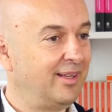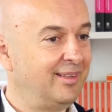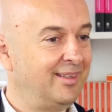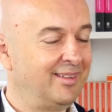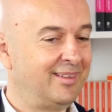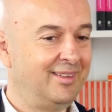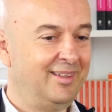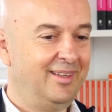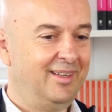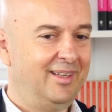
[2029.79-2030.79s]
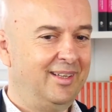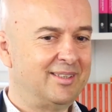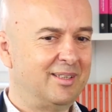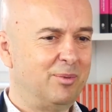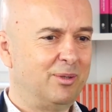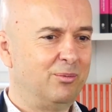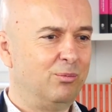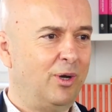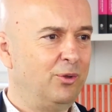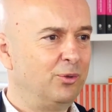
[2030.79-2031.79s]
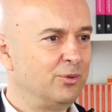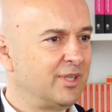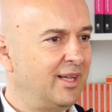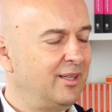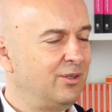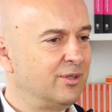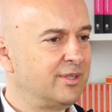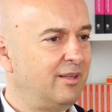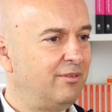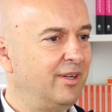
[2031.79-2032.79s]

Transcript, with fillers: And he said, "But why don't you sign it yourself?"